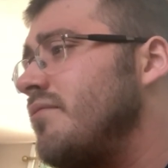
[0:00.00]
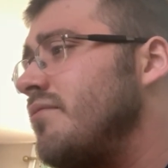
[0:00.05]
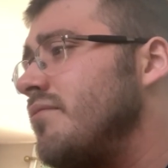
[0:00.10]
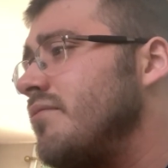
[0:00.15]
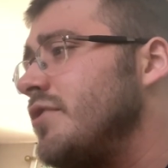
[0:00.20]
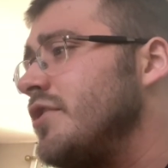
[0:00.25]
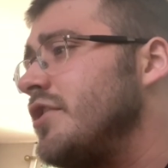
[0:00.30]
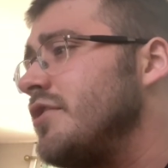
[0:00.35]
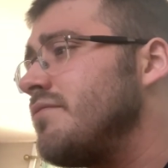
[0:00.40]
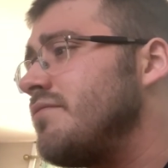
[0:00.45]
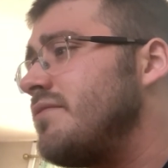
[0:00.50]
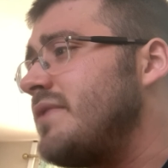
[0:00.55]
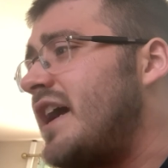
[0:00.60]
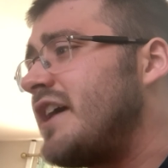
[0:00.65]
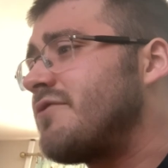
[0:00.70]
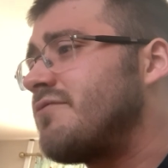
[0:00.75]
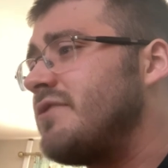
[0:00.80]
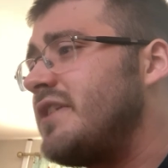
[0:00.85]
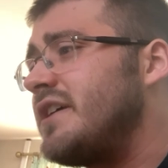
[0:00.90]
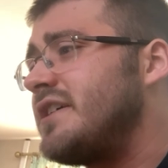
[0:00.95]
But
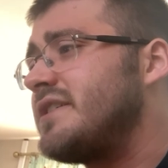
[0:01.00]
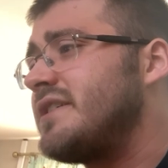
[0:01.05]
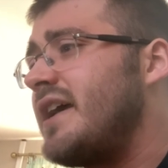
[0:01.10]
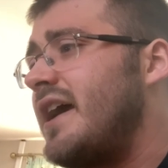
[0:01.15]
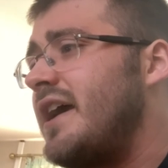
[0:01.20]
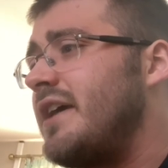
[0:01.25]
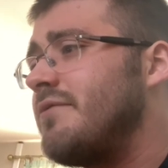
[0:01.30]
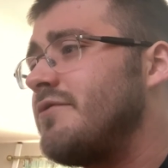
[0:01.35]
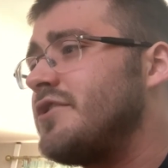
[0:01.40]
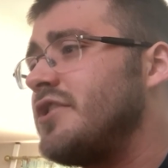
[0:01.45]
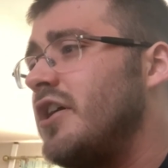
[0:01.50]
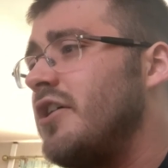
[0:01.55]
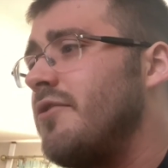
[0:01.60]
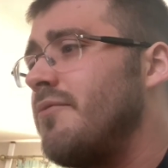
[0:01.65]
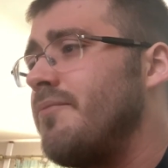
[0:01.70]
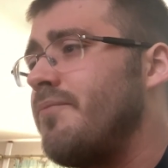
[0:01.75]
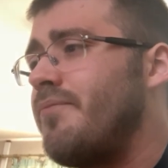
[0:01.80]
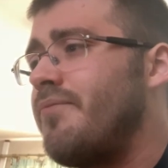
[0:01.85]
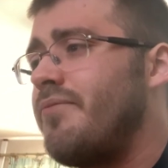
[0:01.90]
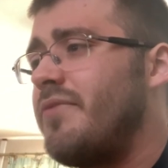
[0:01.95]
that's what they say.
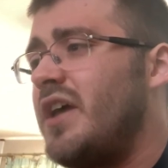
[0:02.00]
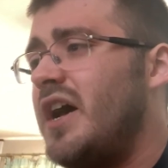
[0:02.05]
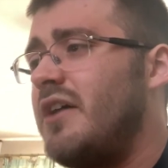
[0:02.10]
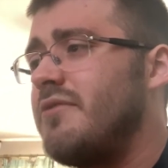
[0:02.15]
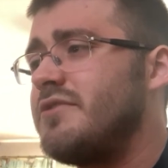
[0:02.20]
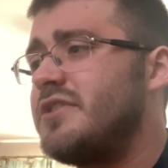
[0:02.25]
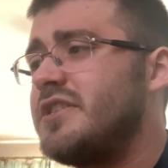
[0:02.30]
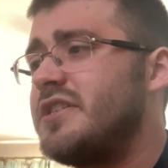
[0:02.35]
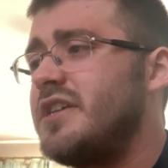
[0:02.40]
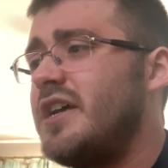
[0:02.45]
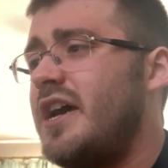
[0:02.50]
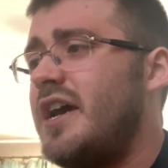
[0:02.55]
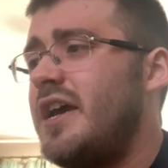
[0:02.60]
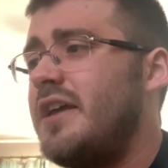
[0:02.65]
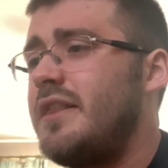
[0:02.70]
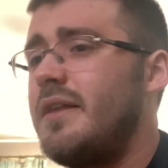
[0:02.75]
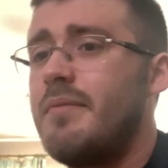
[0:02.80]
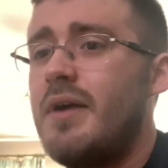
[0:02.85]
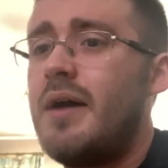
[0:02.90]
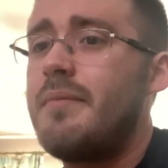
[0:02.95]
So I would
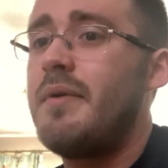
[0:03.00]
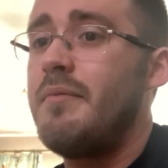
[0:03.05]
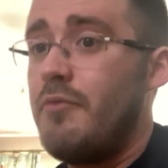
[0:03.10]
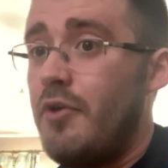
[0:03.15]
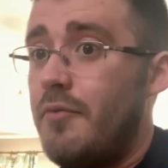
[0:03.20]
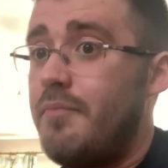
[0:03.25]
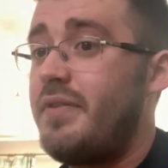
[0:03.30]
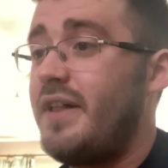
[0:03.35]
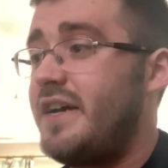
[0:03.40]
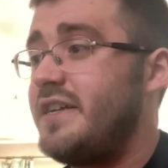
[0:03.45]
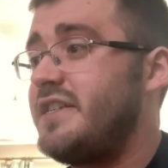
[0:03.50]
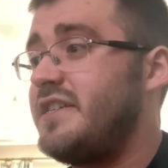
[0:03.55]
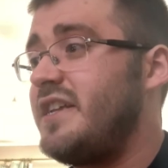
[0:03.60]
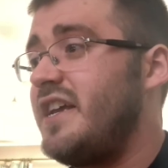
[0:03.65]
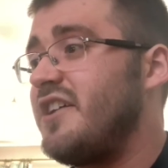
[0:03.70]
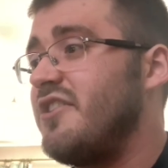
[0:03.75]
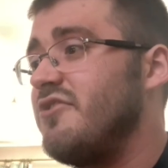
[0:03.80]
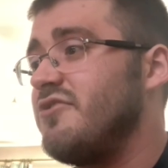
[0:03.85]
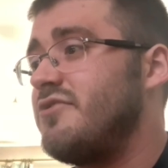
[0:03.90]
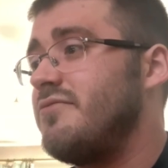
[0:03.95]
say there might be more places
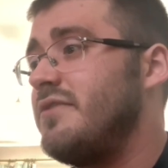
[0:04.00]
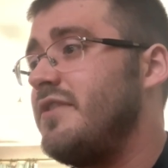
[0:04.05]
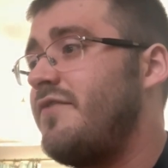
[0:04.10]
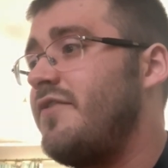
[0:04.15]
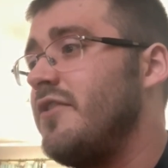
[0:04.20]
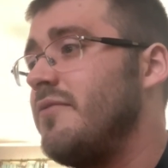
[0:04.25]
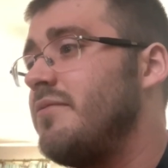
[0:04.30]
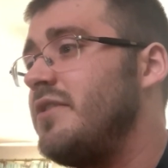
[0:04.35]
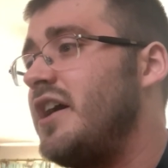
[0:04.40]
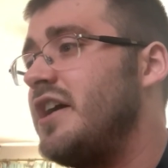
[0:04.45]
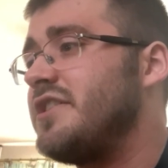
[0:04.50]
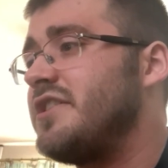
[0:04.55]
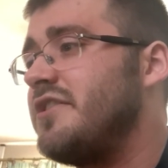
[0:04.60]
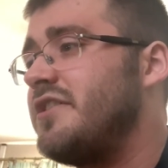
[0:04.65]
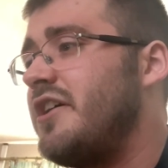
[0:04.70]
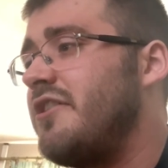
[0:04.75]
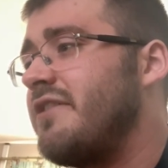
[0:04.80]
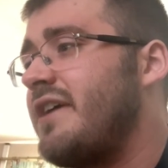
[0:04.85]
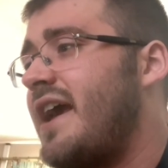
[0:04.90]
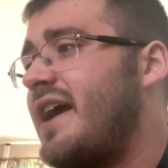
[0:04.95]
they go to in the film, but I don't
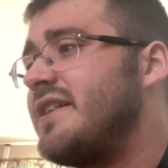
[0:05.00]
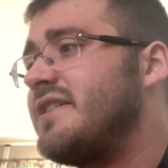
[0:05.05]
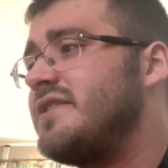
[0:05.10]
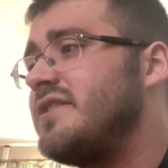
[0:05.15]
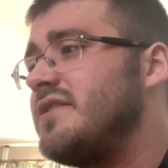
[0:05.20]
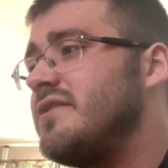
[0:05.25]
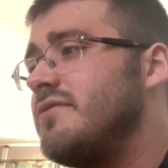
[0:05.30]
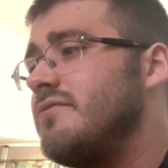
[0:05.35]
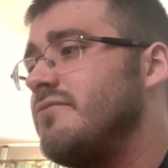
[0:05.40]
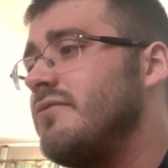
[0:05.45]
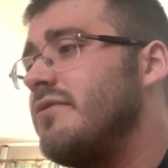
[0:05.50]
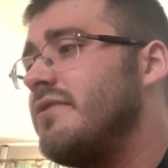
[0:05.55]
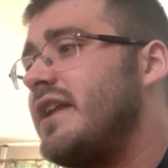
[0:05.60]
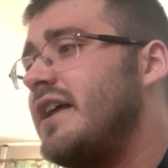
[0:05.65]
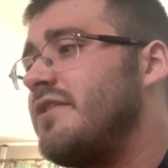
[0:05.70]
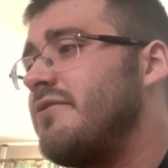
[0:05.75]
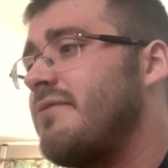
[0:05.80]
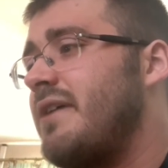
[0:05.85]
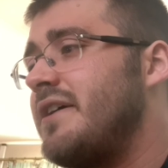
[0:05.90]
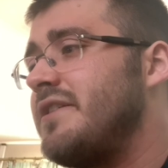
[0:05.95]
know yet. We would
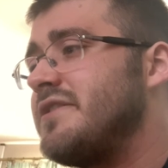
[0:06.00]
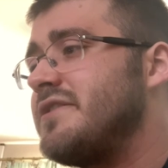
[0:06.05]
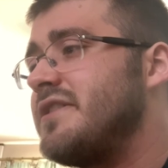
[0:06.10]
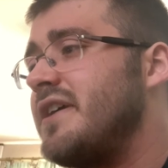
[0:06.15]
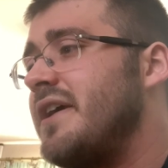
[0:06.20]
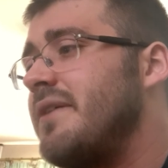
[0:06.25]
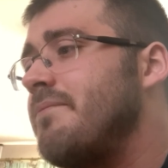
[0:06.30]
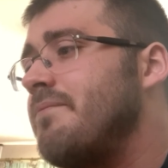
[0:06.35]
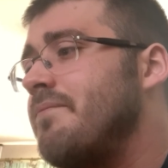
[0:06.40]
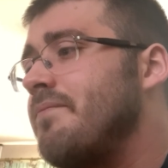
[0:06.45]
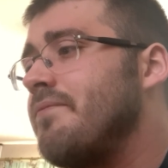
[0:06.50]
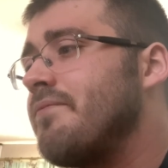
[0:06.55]
have to wait and see.